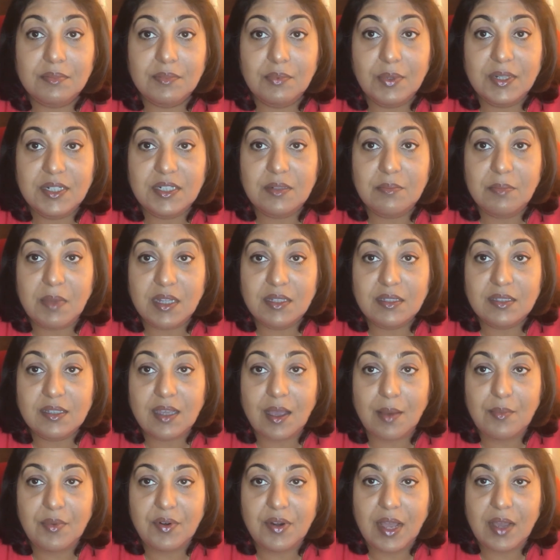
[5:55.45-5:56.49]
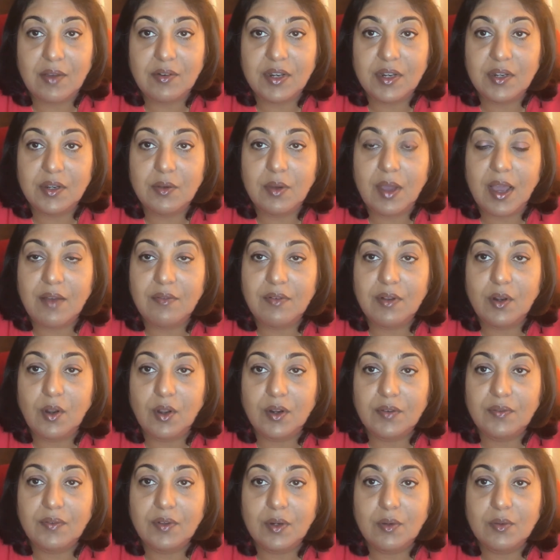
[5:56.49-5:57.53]
winter months come around and you have a
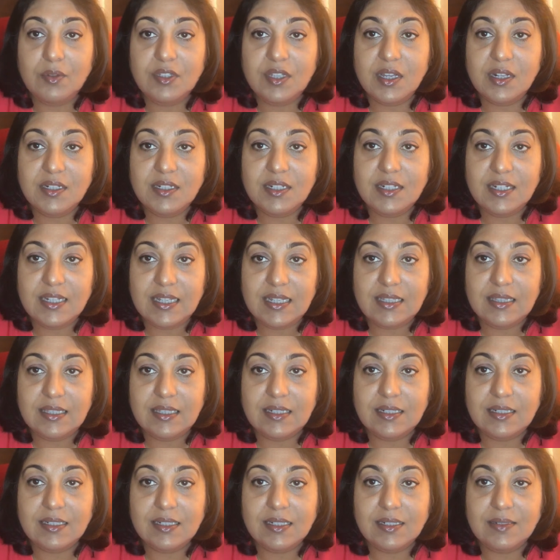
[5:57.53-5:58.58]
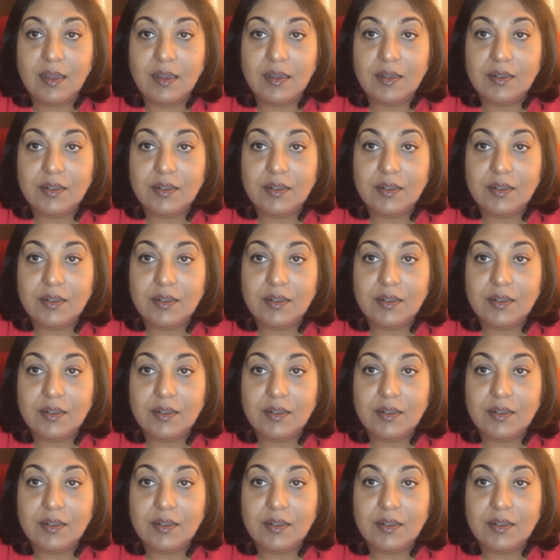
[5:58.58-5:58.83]
lot of clothes underneath it.